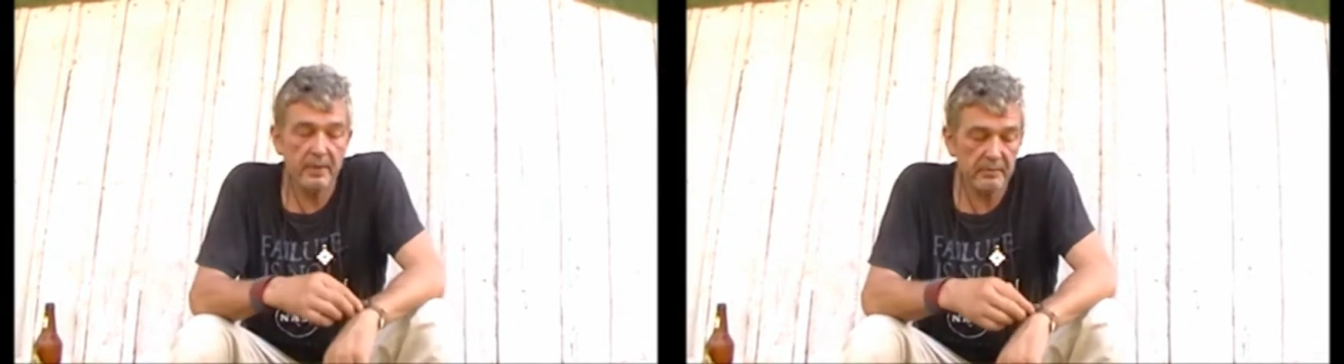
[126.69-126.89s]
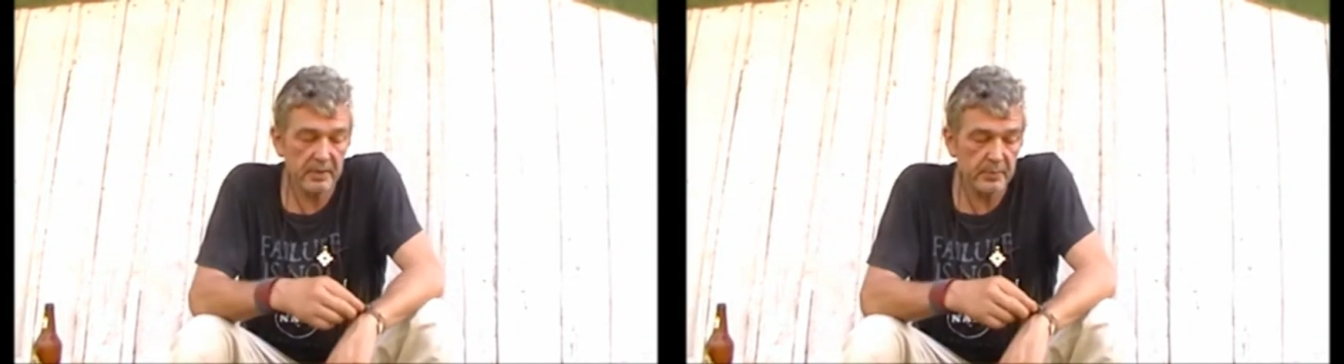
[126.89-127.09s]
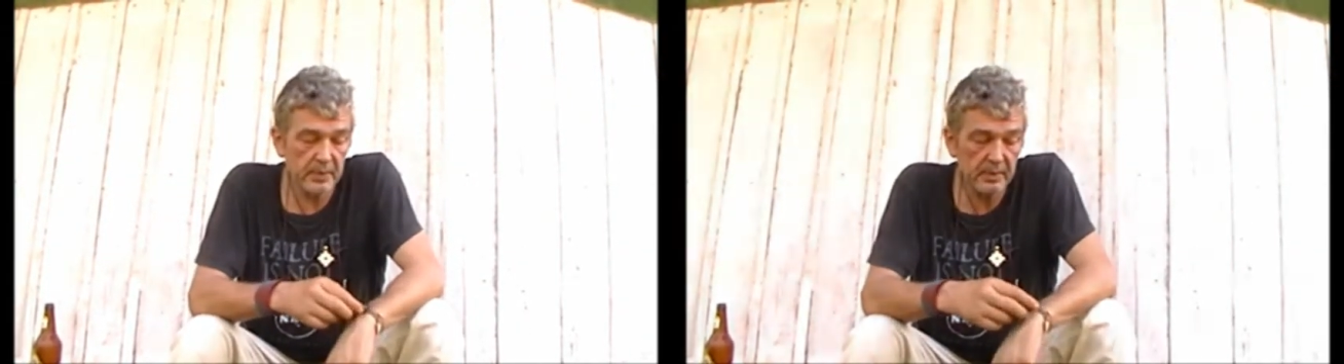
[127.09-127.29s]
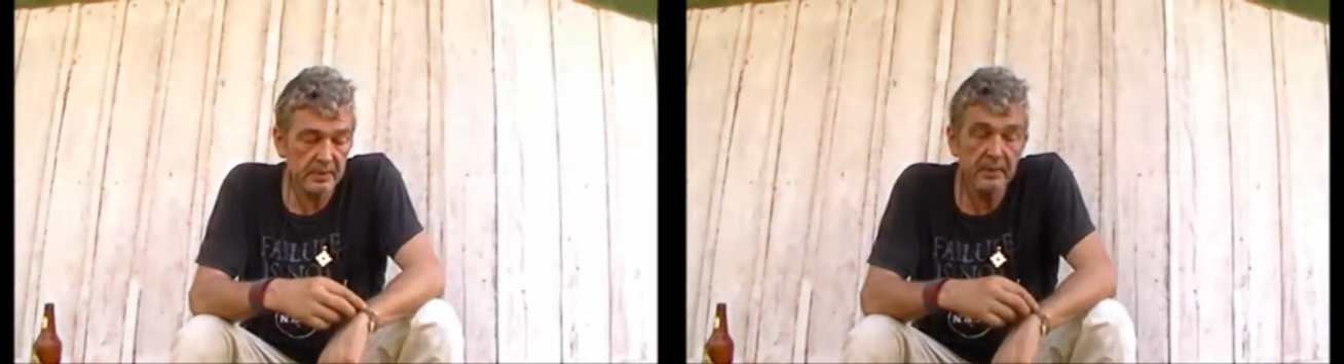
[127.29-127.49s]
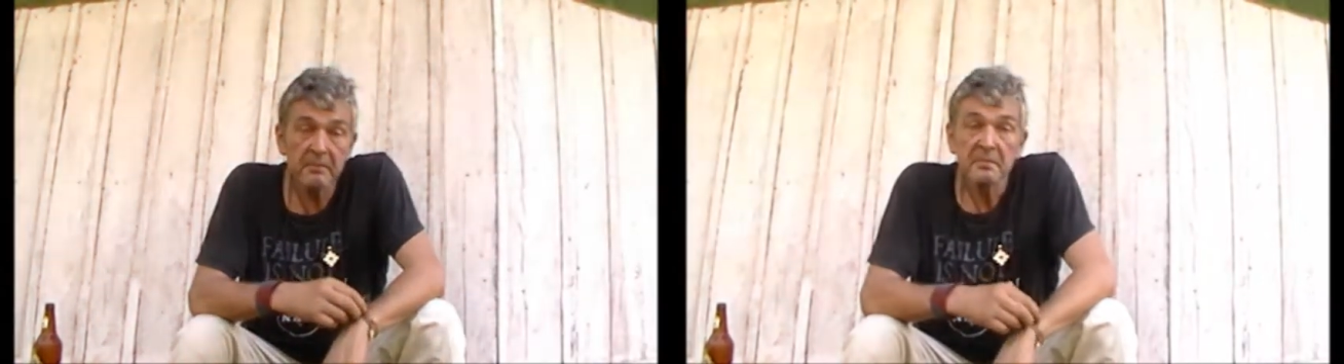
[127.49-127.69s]
ever
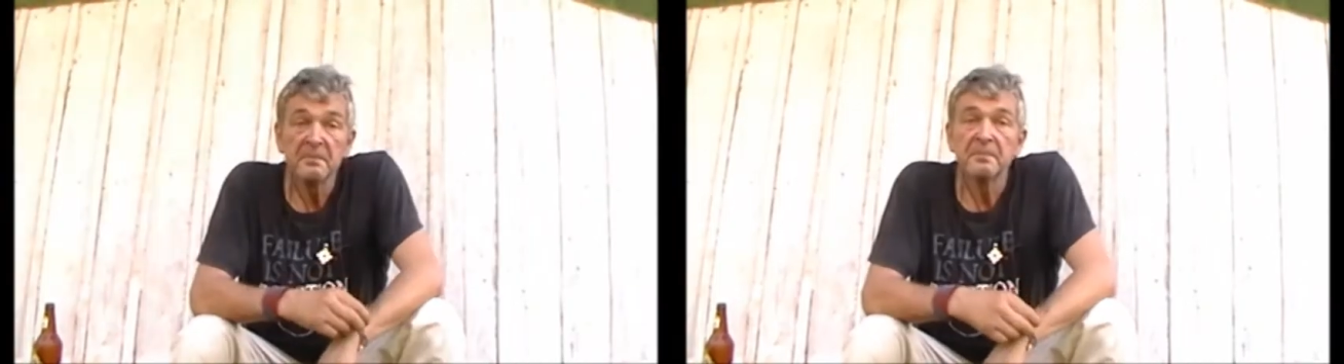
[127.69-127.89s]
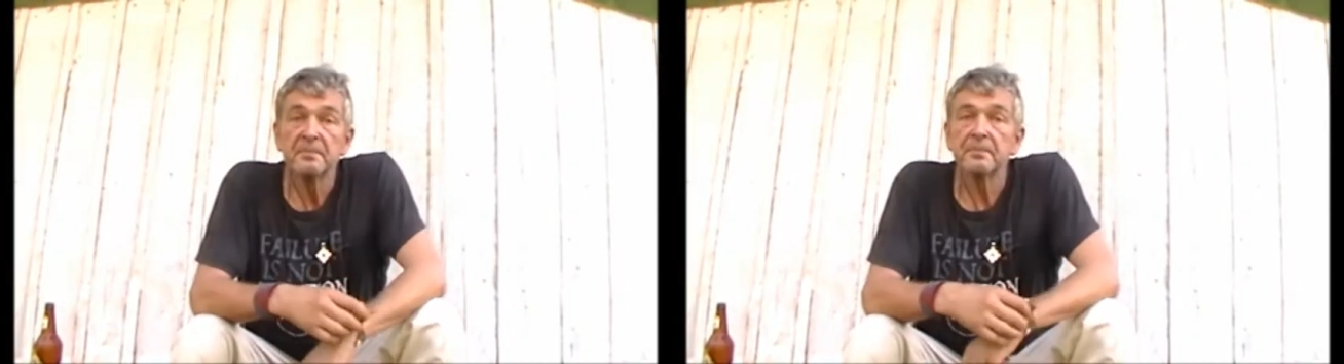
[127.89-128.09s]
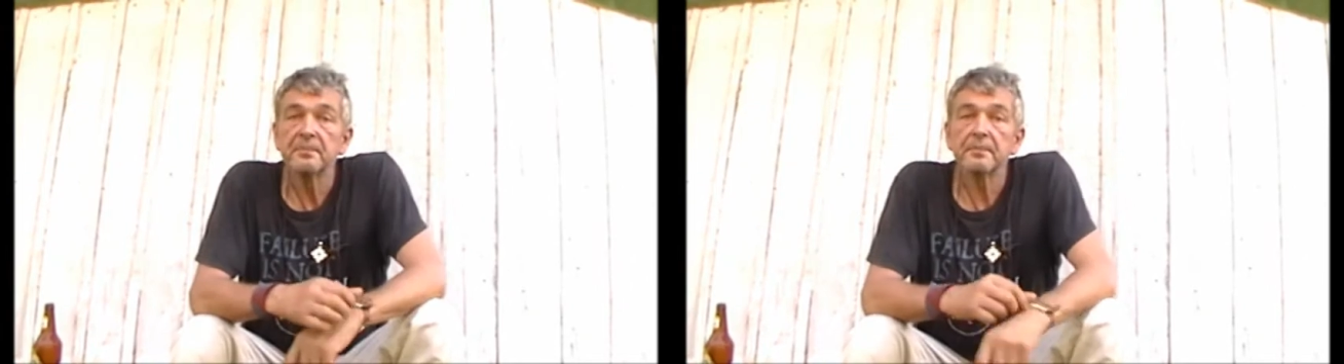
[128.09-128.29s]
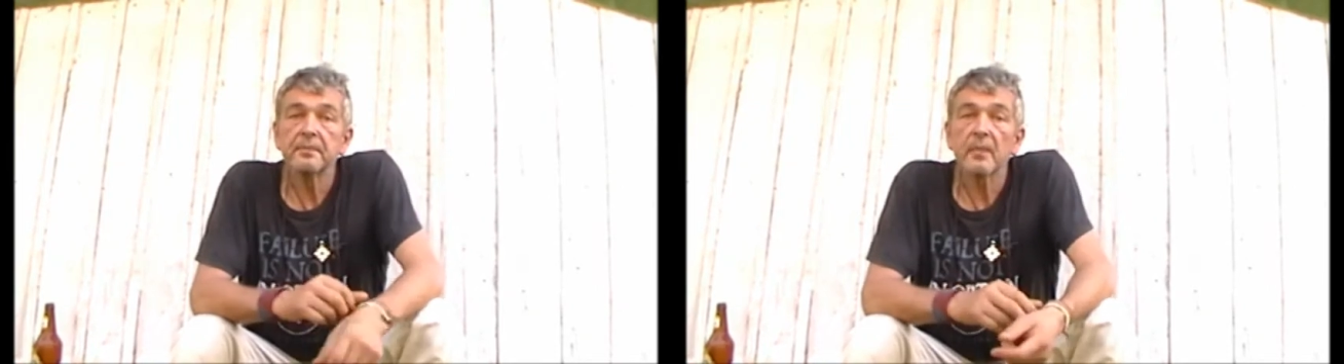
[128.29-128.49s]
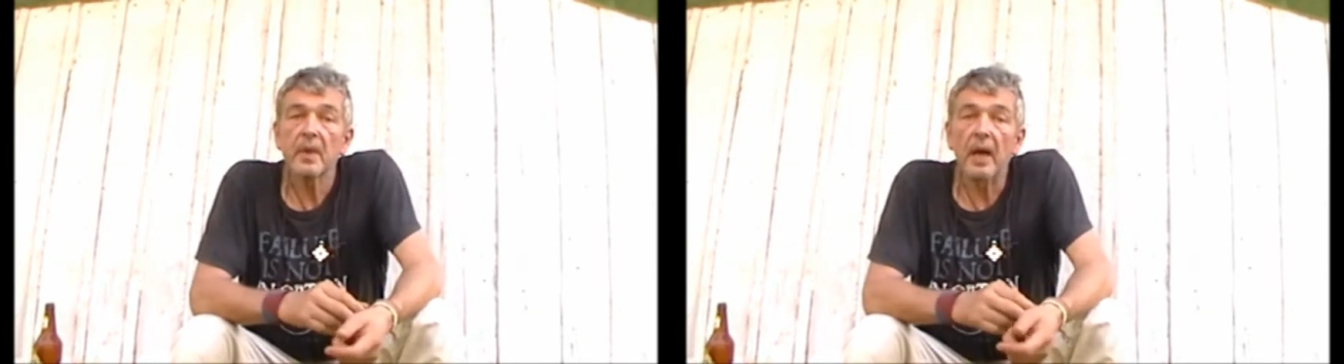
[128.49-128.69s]
experienced.
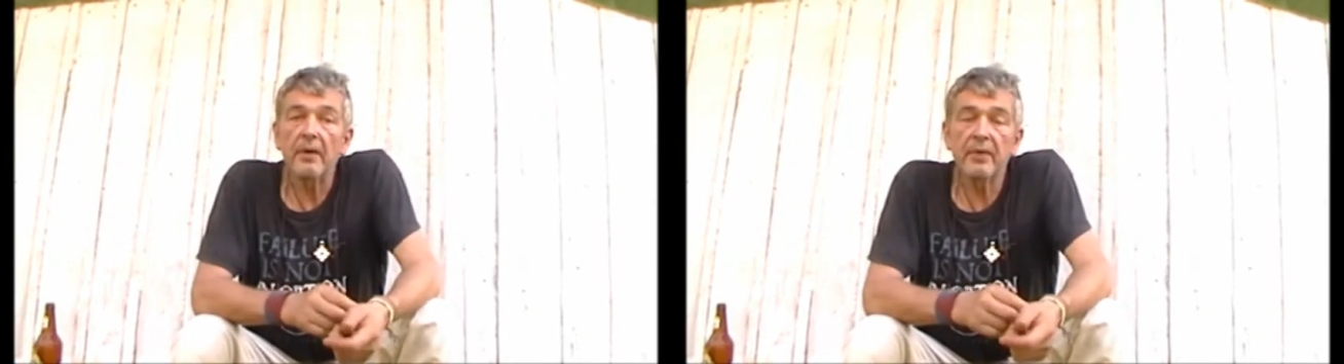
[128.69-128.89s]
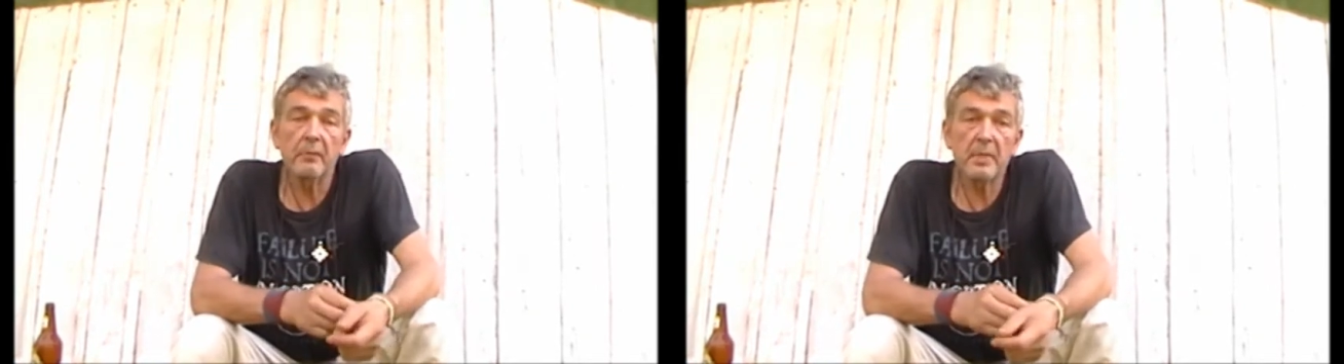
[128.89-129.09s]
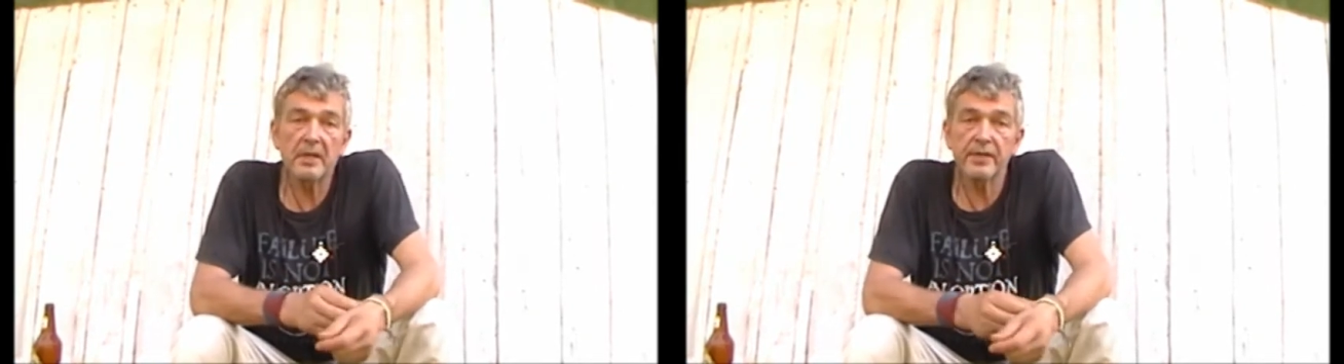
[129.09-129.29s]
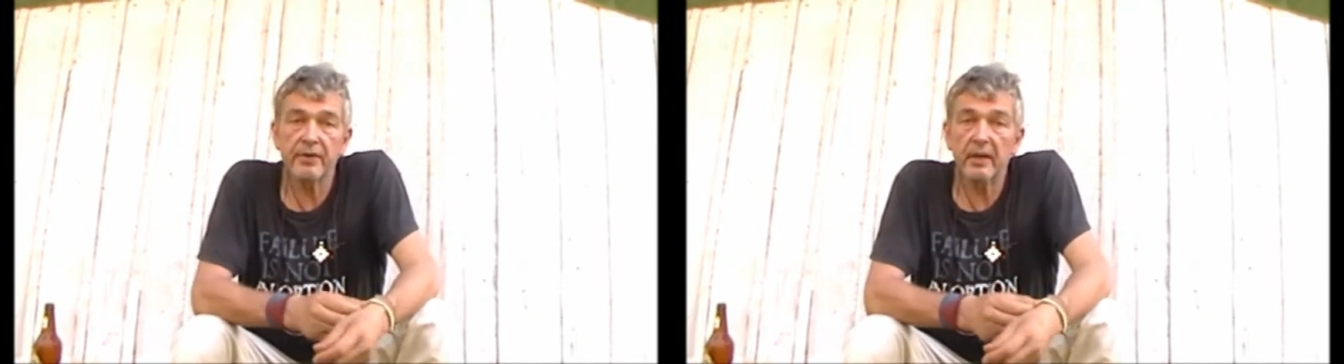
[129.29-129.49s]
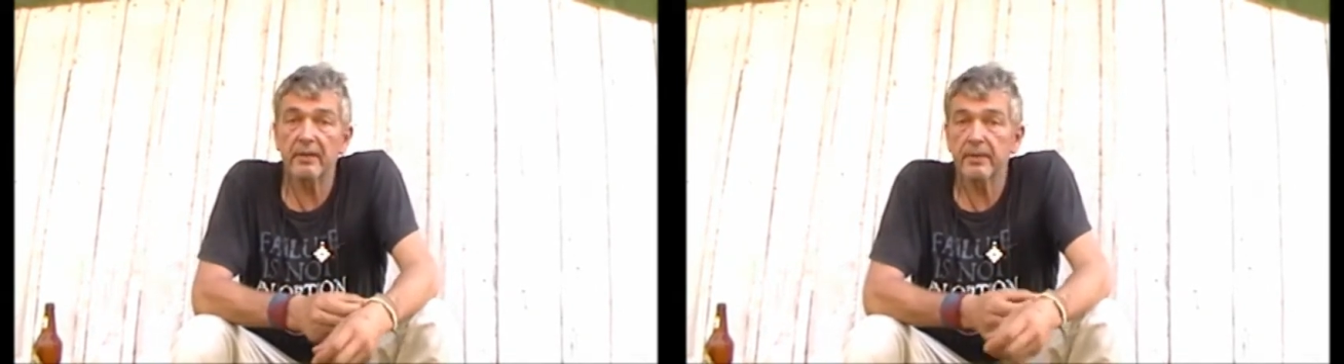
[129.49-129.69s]
I found my
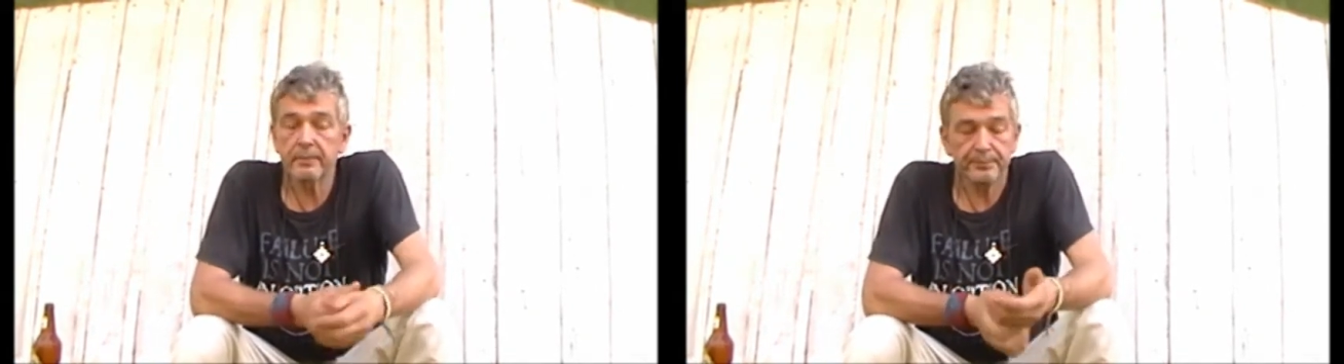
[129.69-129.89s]
strength,